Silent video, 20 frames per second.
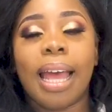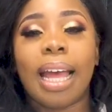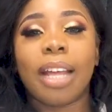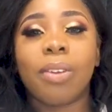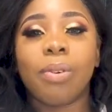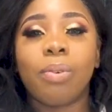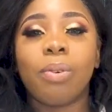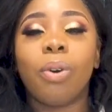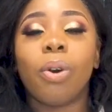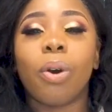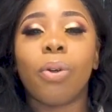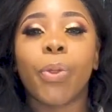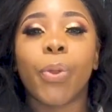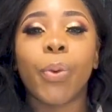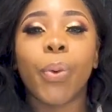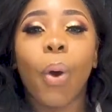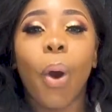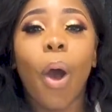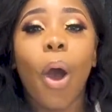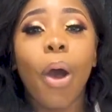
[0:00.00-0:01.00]
And you go
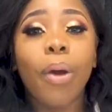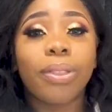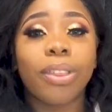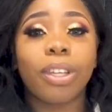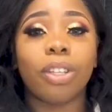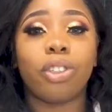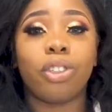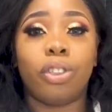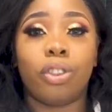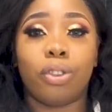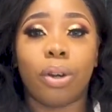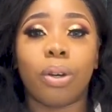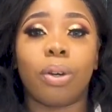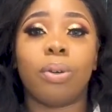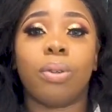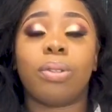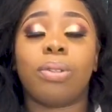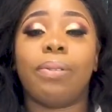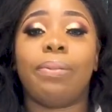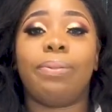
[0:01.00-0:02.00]
through all these
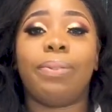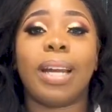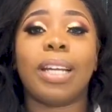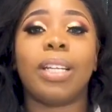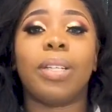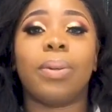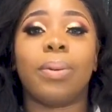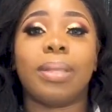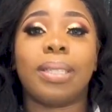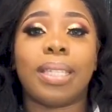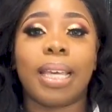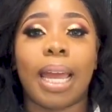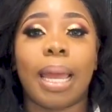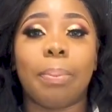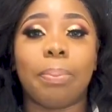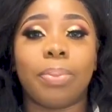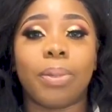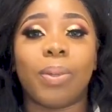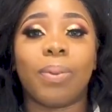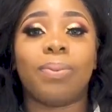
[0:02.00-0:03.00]
struggles to find your
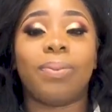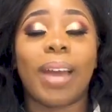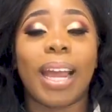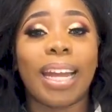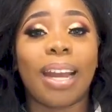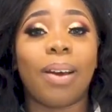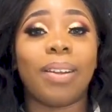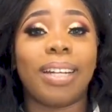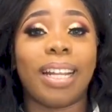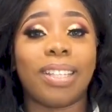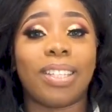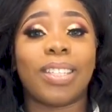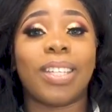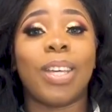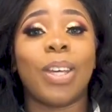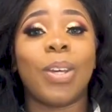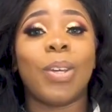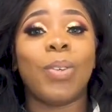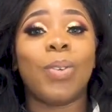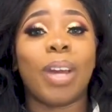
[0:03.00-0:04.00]
type, to find out that
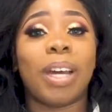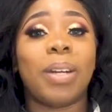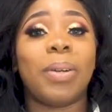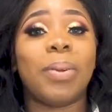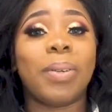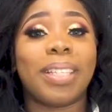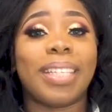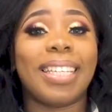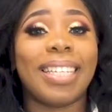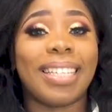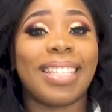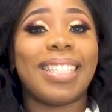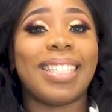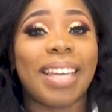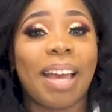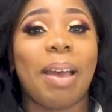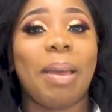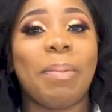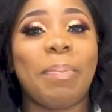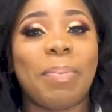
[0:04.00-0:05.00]
you are not his
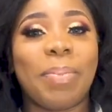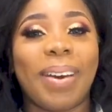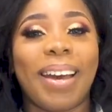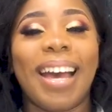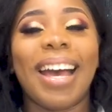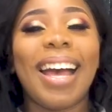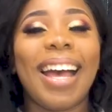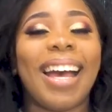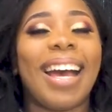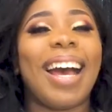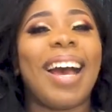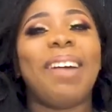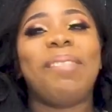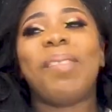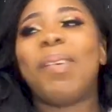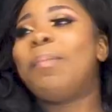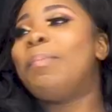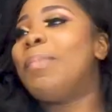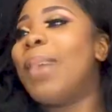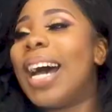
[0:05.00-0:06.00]
type. Ha!
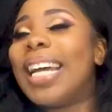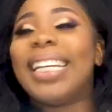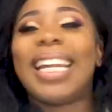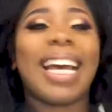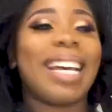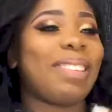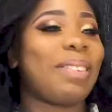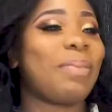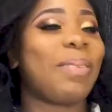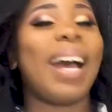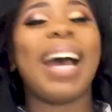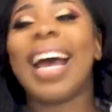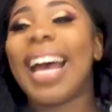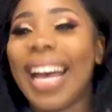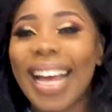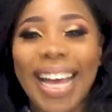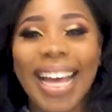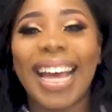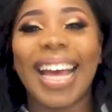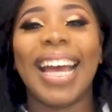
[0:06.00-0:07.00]
I'm a mother.
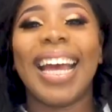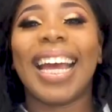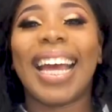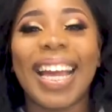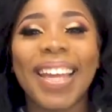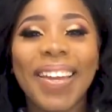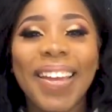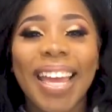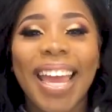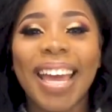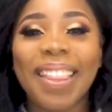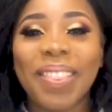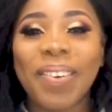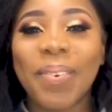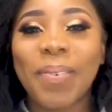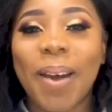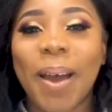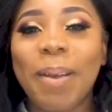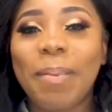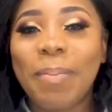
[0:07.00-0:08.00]
Can you hear
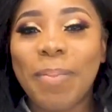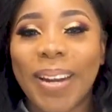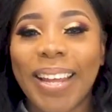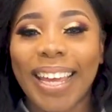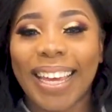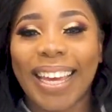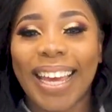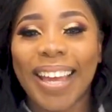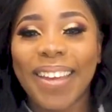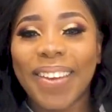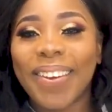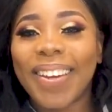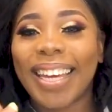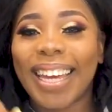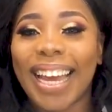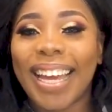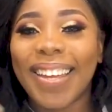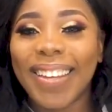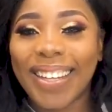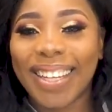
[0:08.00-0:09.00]
the wordplay? Can
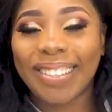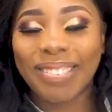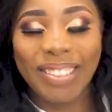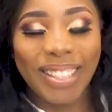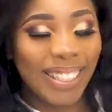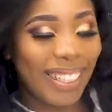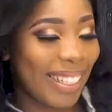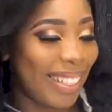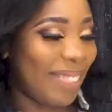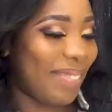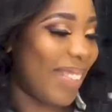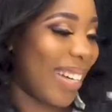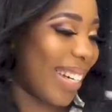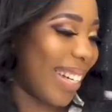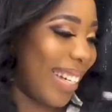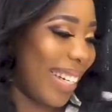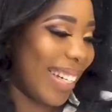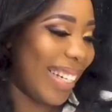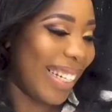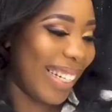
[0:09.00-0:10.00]
you?
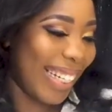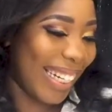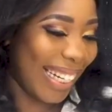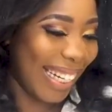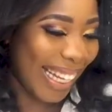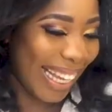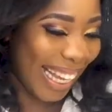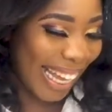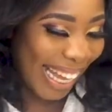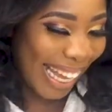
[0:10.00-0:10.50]
My God.